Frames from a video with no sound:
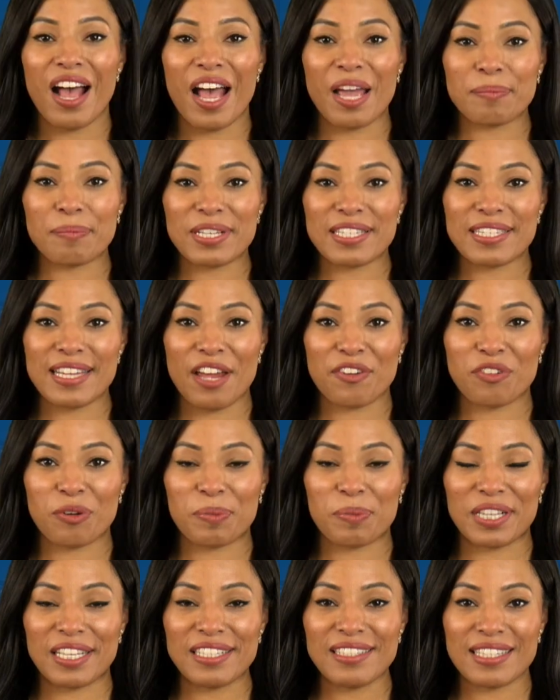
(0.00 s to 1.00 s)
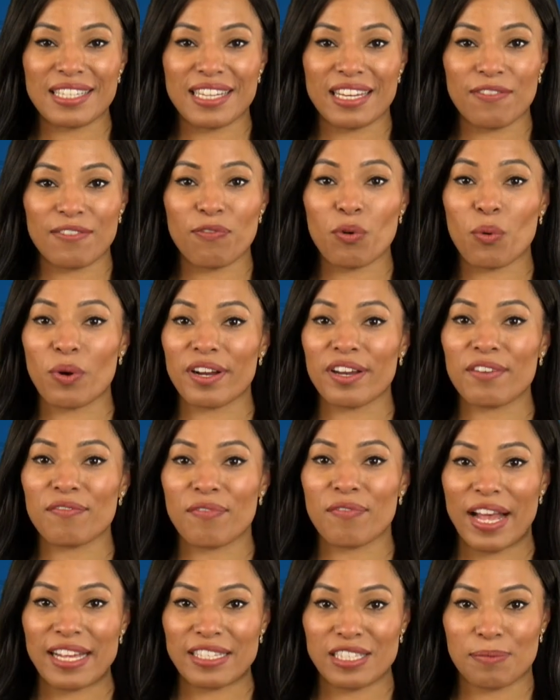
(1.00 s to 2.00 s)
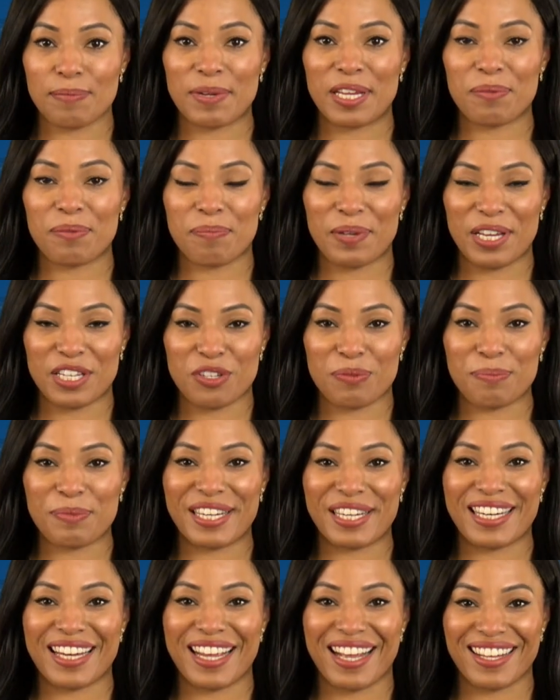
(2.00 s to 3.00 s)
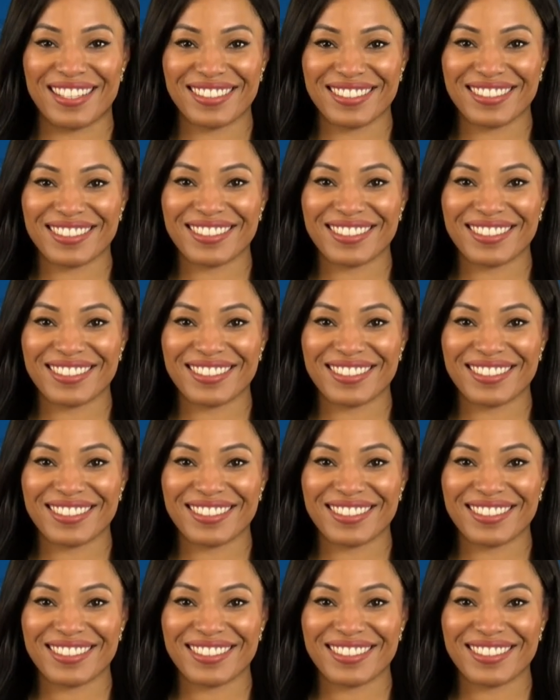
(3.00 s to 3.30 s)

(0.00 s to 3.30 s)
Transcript: I'm Cassandra Bolinski for Investment Pitch Media.